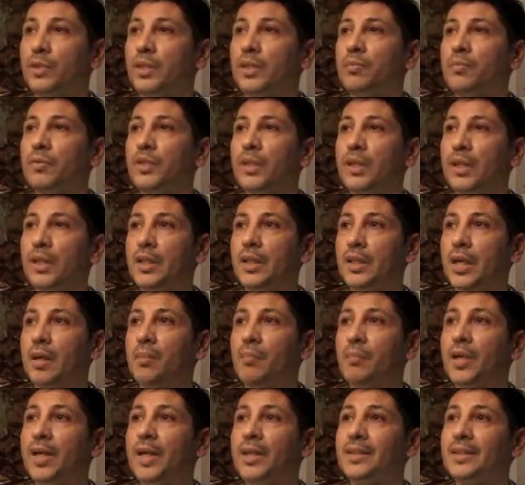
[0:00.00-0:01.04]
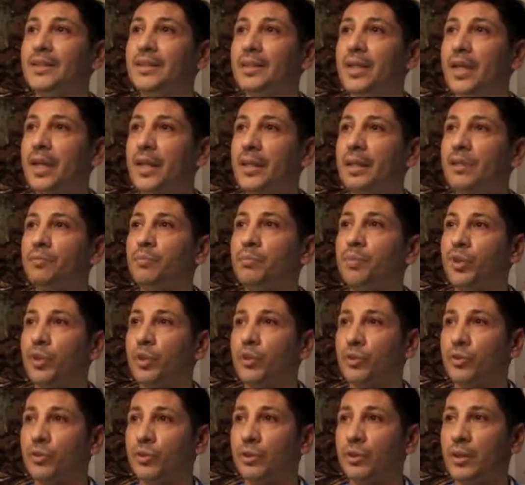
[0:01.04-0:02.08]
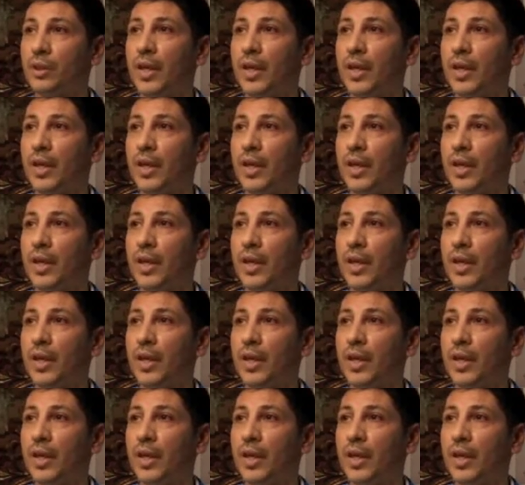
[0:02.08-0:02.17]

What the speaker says: Immediately apply slight pressure.